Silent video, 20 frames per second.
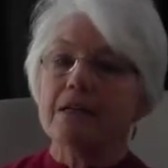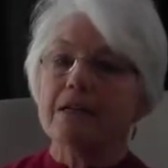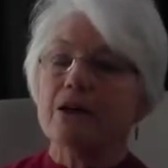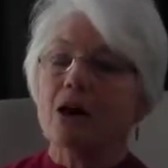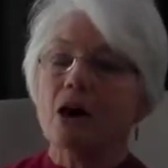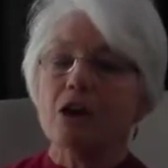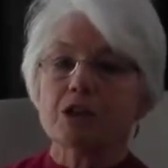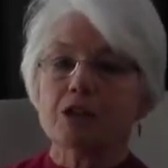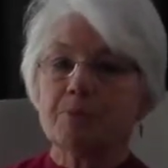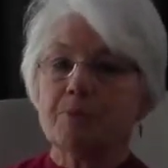
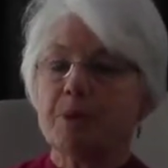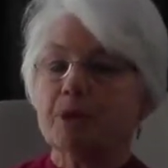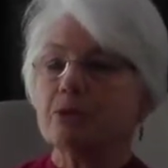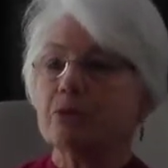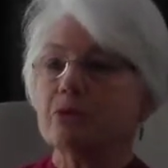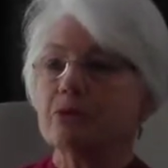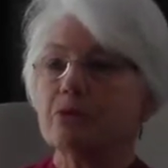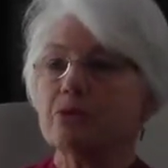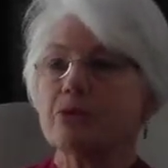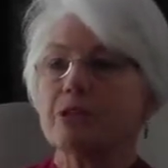
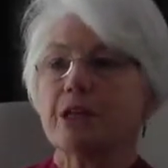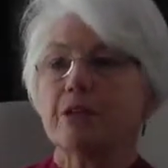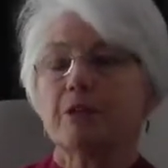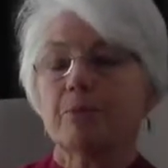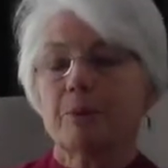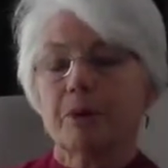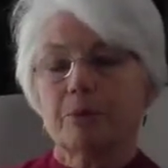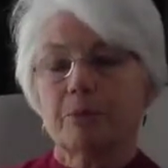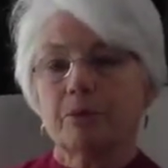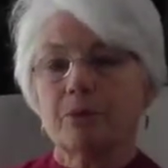Hospitals and the
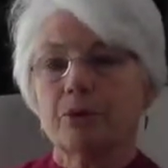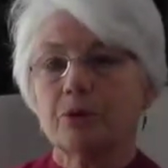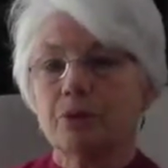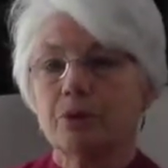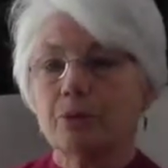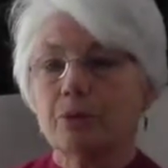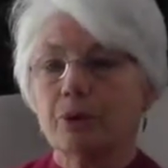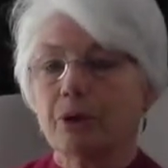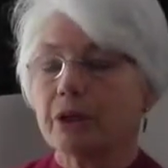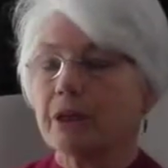people who
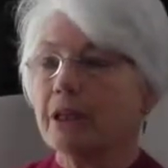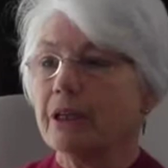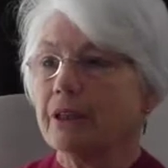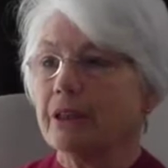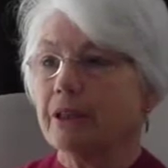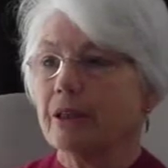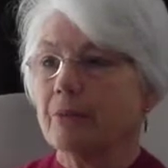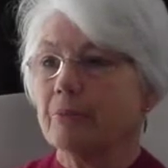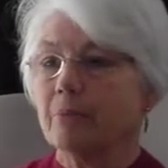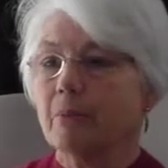work in
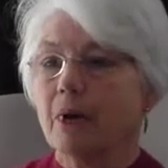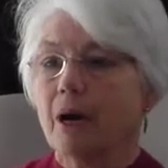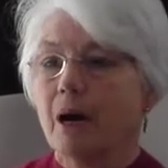them